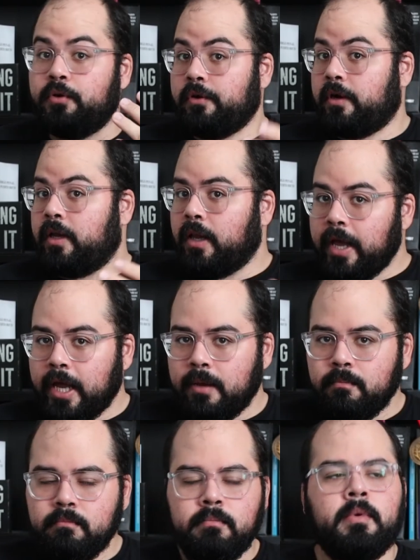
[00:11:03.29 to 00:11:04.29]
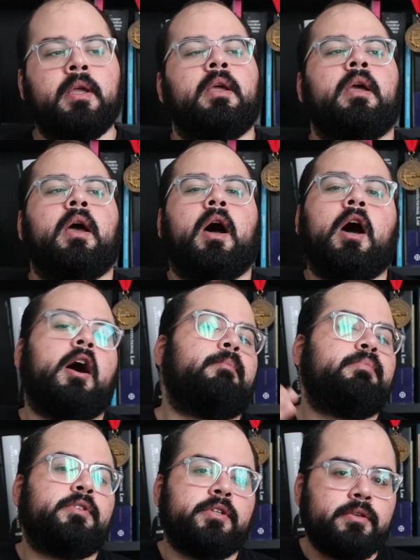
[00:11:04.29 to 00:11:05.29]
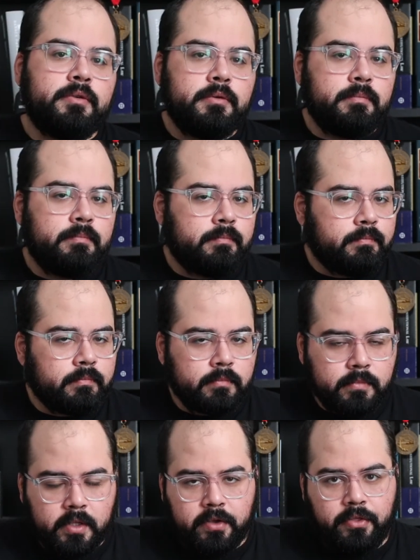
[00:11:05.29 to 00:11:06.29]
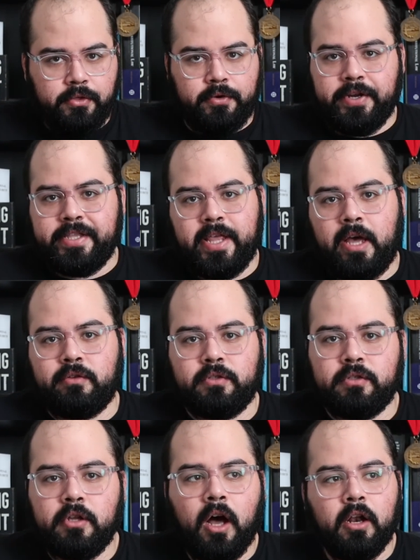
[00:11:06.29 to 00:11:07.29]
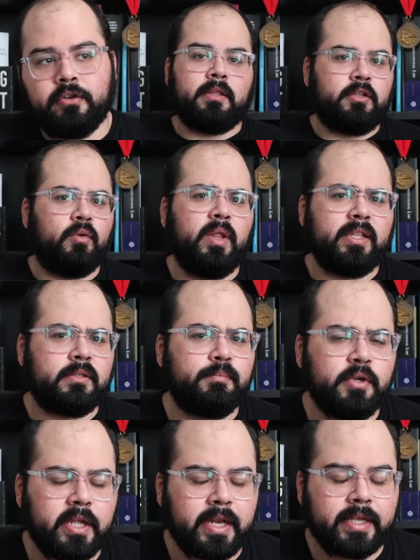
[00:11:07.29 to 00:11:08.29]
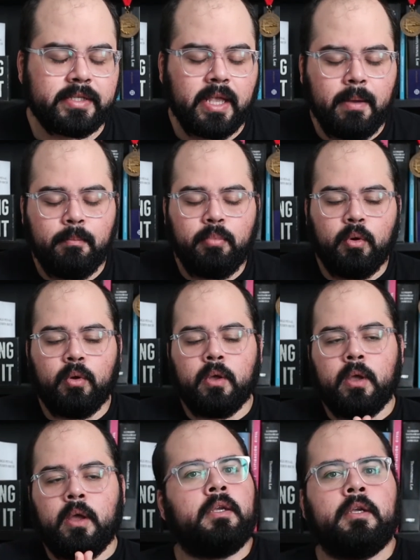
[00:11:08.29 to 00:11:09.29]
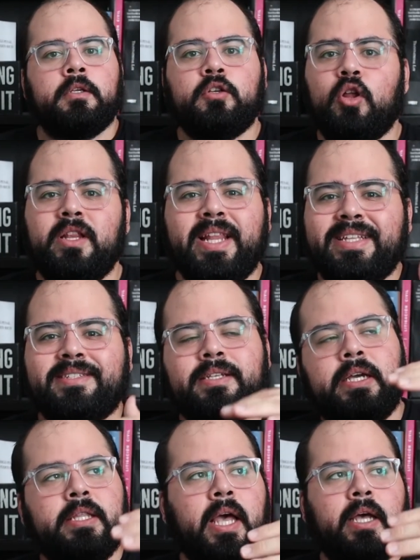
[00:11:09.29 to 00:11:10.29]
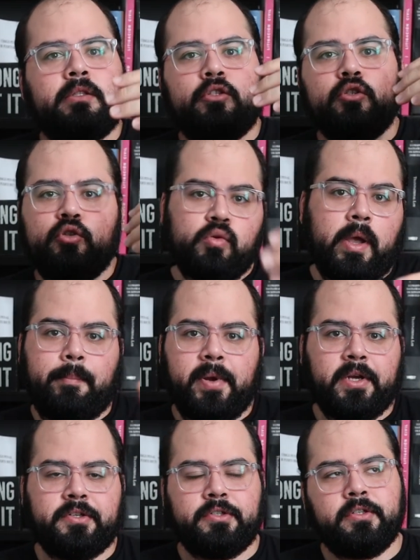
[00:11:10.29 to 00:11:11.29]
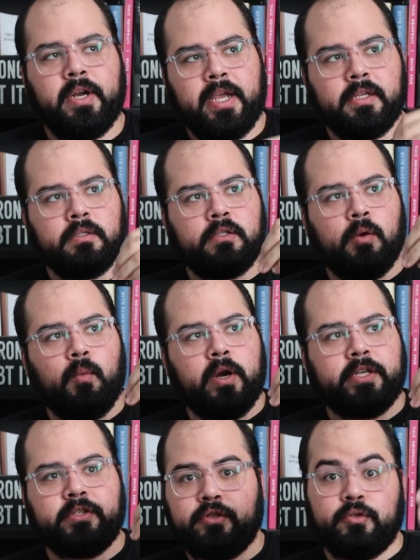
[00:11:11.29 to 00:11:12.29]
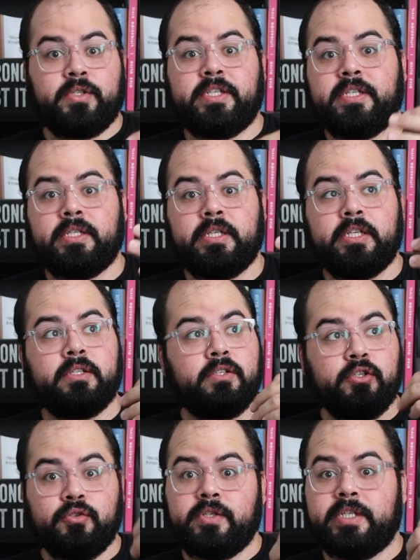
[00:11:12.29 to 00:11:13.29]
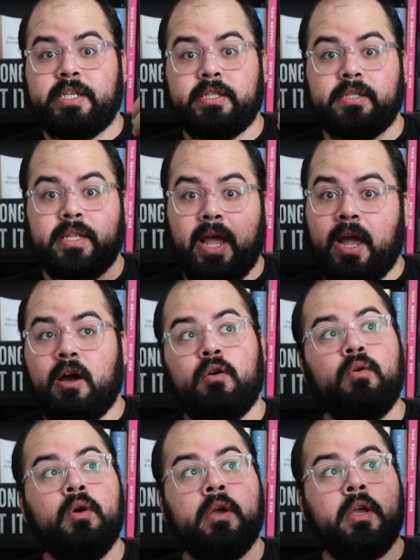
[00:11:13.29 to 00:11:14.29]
per claim up to $30,000. So let's put an example. So let's say that you took a picture and someone is using it now